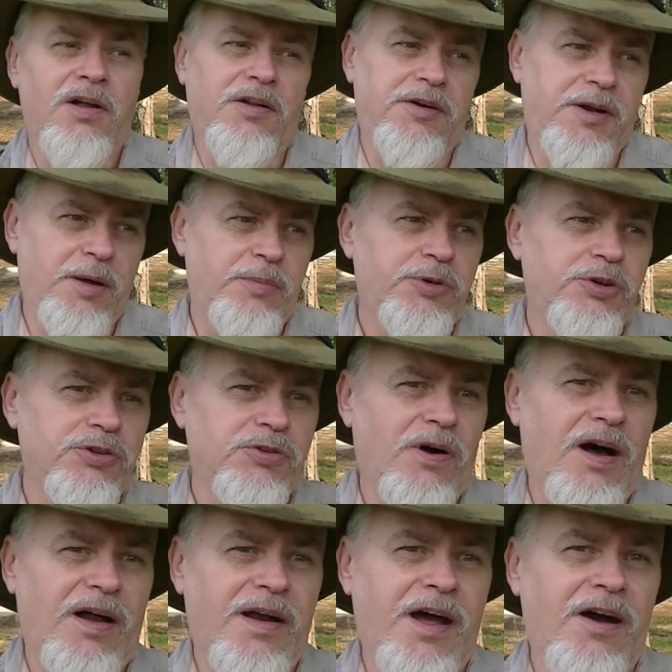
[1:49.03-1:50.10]
The temperatures
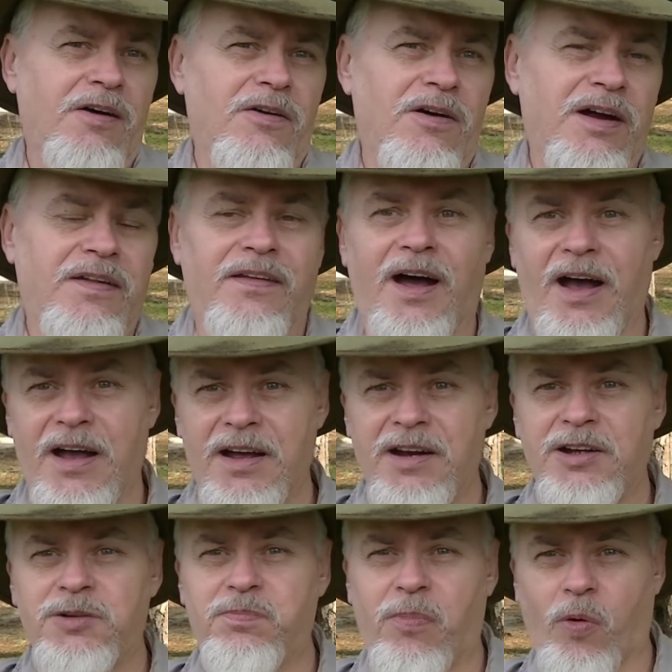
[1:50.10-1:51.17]
right now are in the
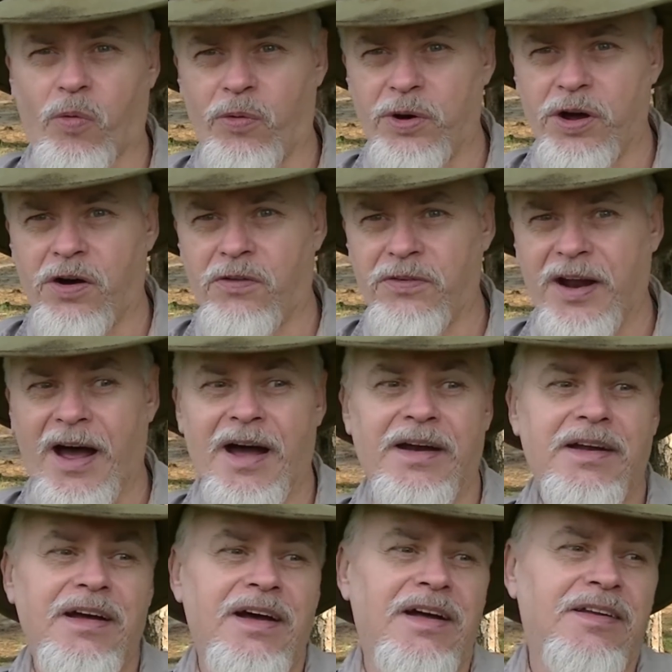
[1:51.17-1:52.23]
80s, bordering on
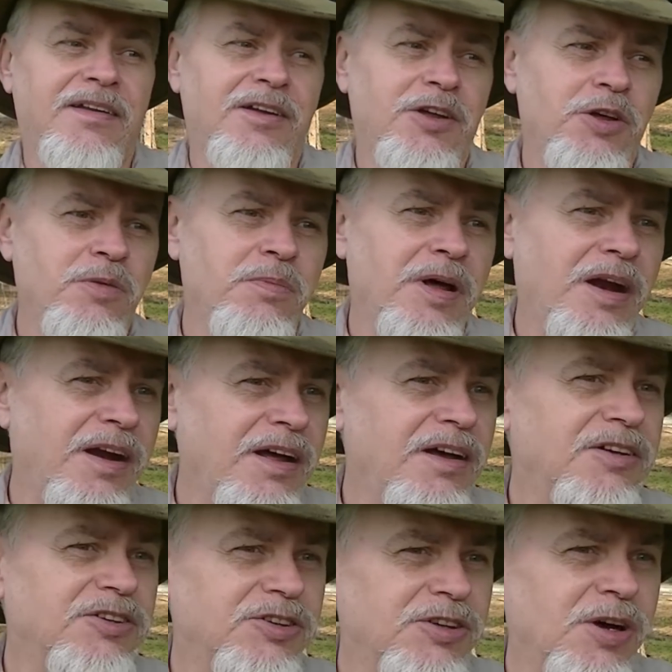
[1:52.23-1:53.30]
90, and the humidity
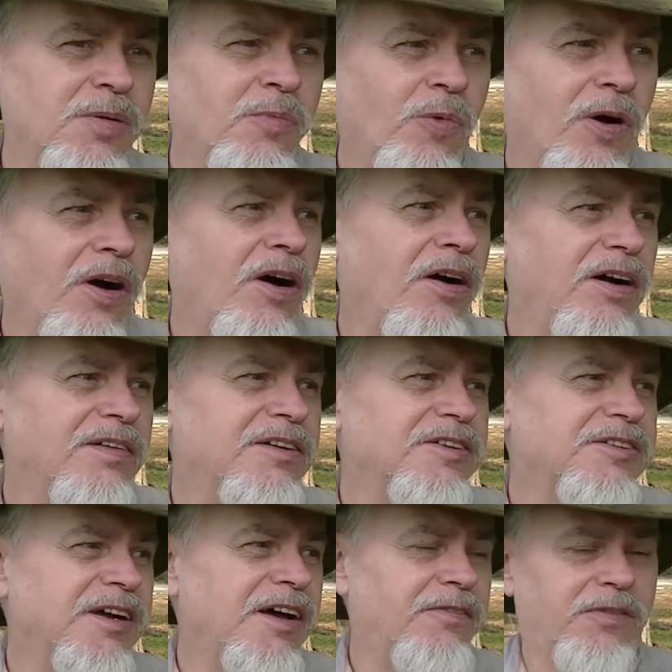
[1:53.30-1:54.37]
is somewhere in the
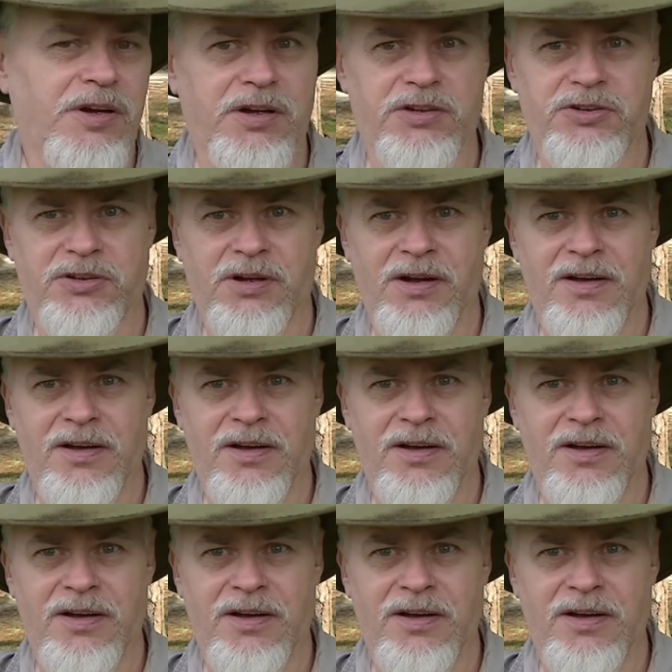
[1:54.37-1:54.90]
70s